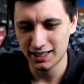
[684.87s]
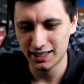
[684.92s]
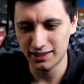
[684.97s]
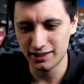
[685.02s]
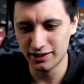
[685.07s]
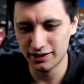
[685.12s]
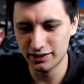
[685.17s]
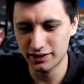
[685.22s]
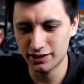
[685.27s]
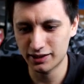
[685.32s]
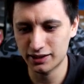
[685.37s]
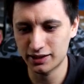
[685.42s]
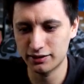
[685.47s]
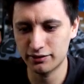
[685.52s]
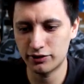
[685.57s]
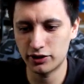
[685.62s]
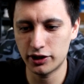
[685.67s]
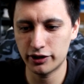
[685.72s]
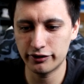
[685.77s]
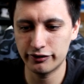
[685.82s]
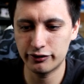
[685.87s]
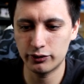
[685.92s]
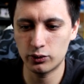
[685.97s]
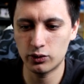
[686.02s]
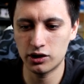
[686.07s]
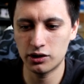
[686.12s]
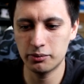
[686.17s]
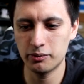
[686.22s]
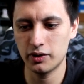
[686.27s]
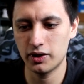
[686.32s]
Another evolved
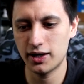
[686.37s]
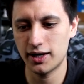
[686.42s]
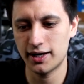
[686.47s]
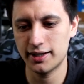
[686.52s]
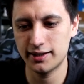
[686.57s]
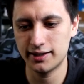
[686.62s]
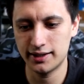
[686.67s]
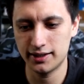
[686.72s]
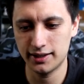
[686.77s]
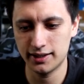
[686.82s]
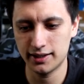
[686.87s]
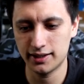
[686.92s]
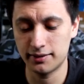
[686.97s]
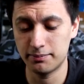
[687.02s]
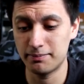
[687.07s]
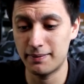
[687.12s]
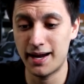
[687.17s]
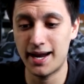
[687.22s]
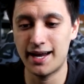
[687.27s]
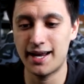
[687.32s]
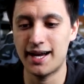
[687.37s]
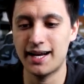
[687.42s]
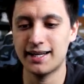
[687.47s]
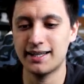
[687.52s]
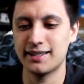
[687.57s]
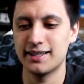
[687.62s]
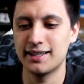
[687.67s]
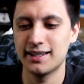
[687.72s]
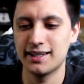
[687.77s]
form. We got the... Man, I...